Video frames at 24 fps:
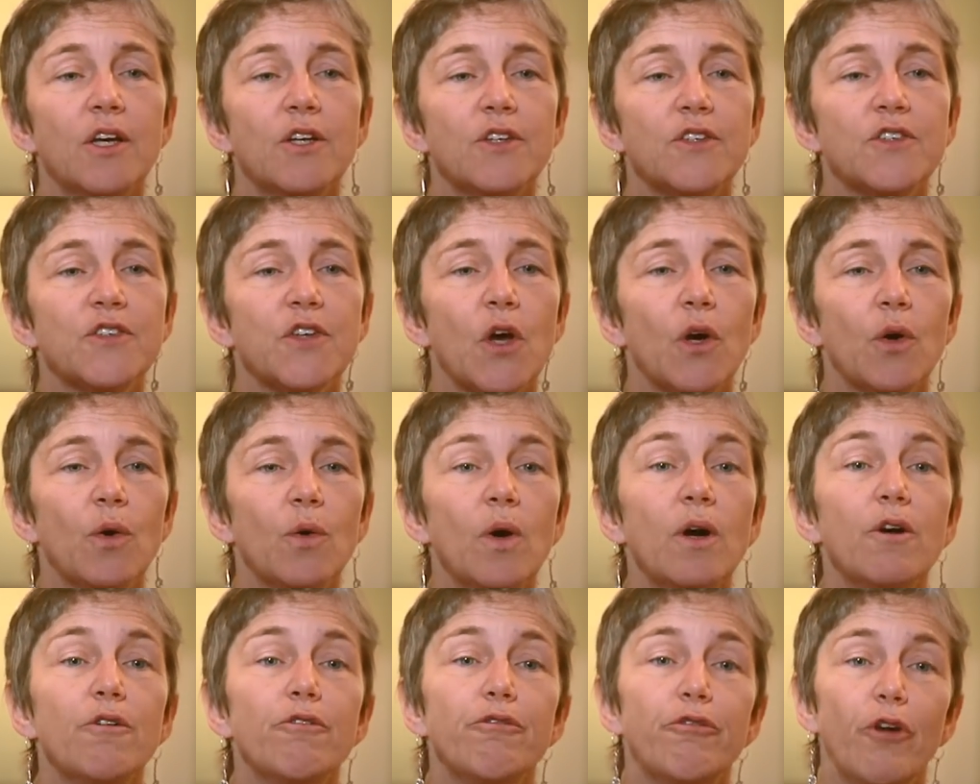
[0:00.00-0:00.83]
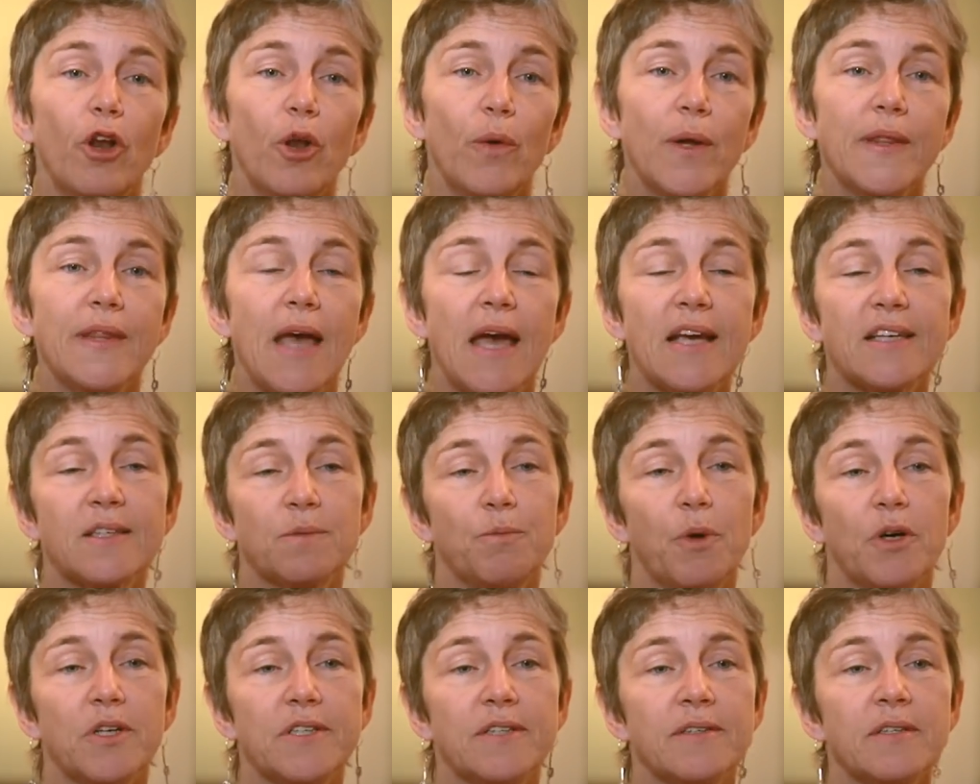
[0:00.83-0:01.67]
So following
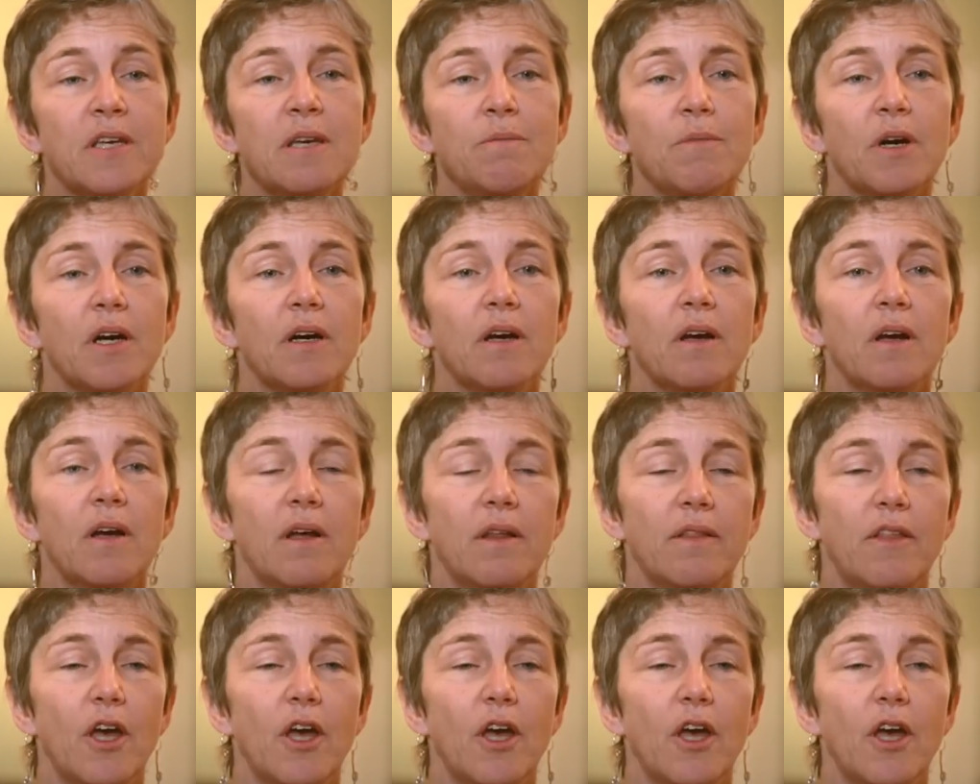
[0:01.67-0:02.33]
X-bar schema,